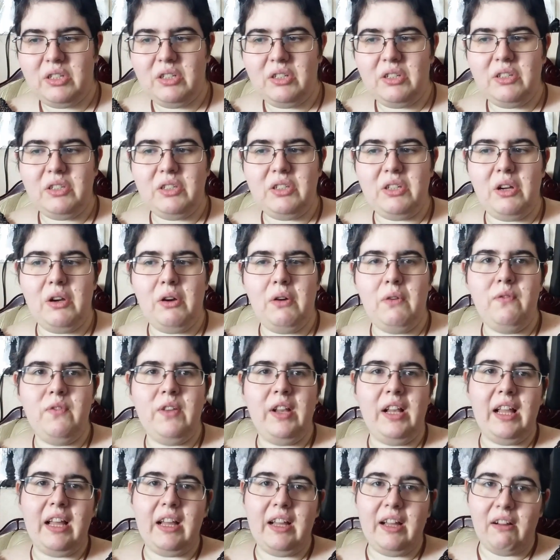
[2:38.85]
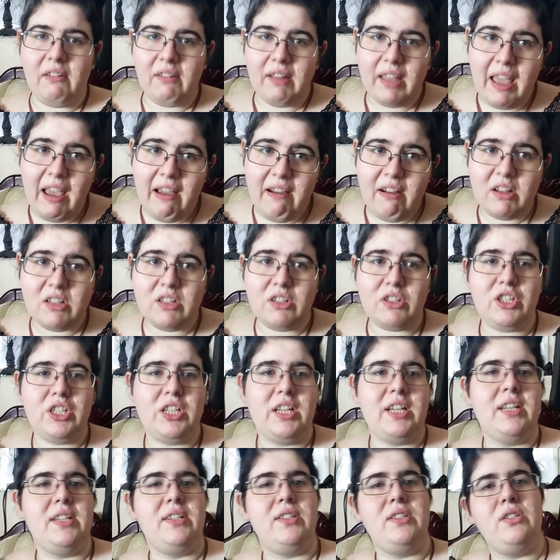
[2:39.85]
So fill out character
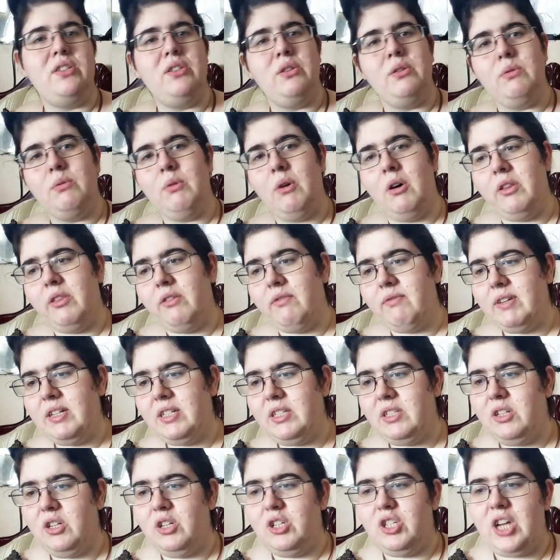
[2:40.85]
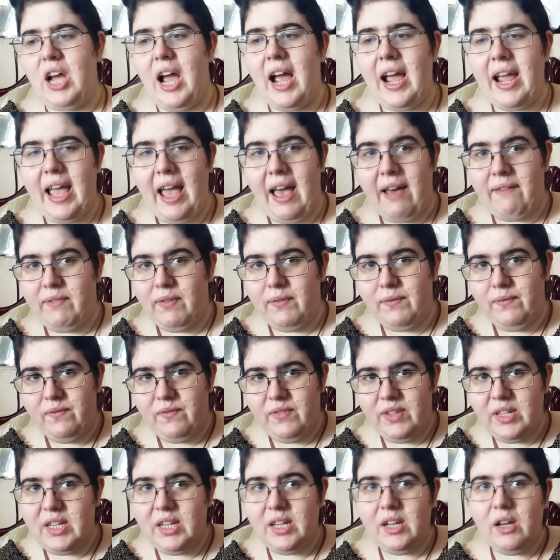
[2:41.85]
sheets, do all the research. I have a
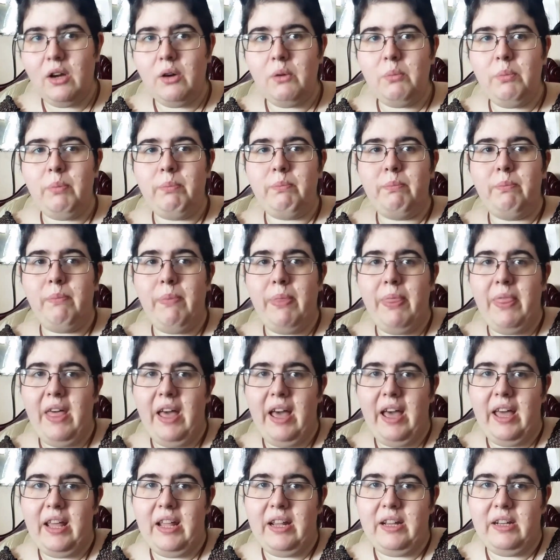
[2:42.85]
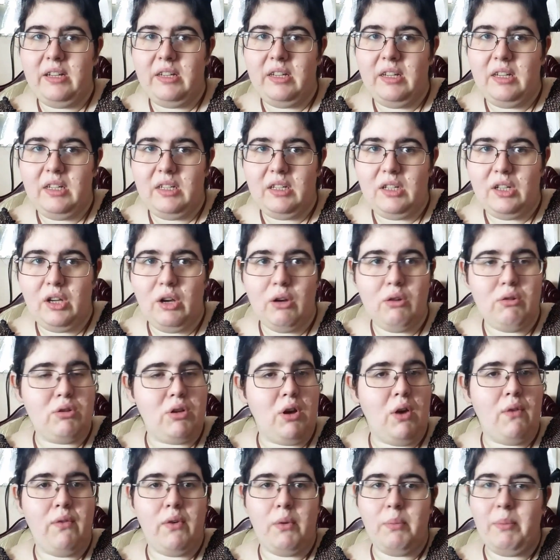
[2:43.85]
video that goes
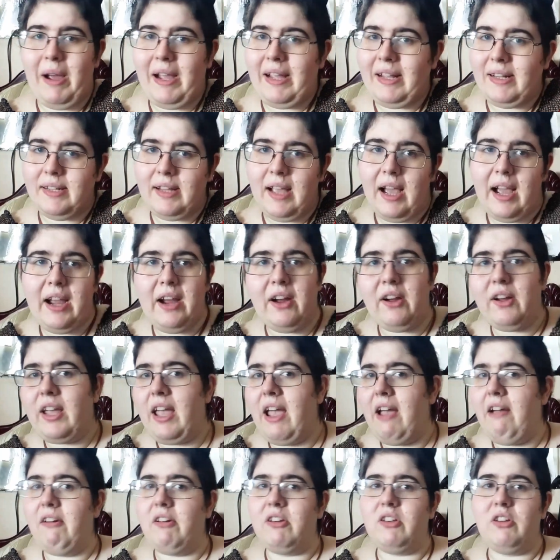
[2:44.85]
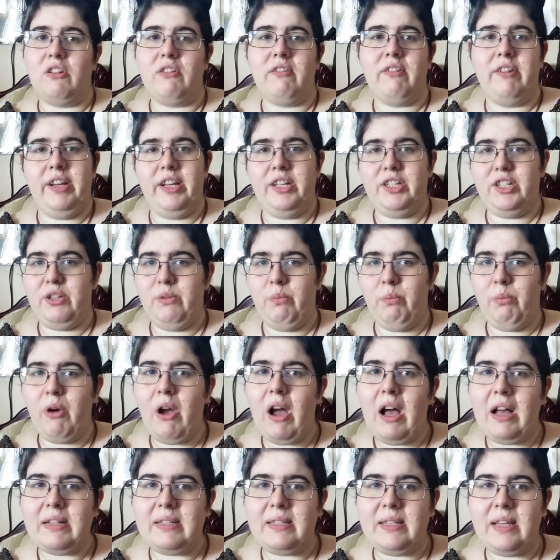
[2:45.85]
over my entire character creation
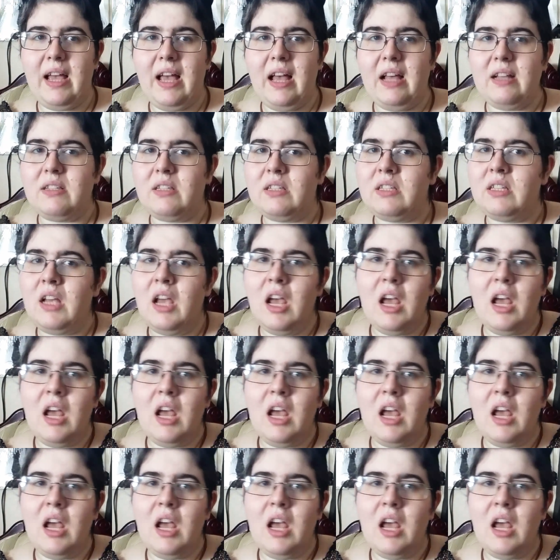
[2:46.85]
process.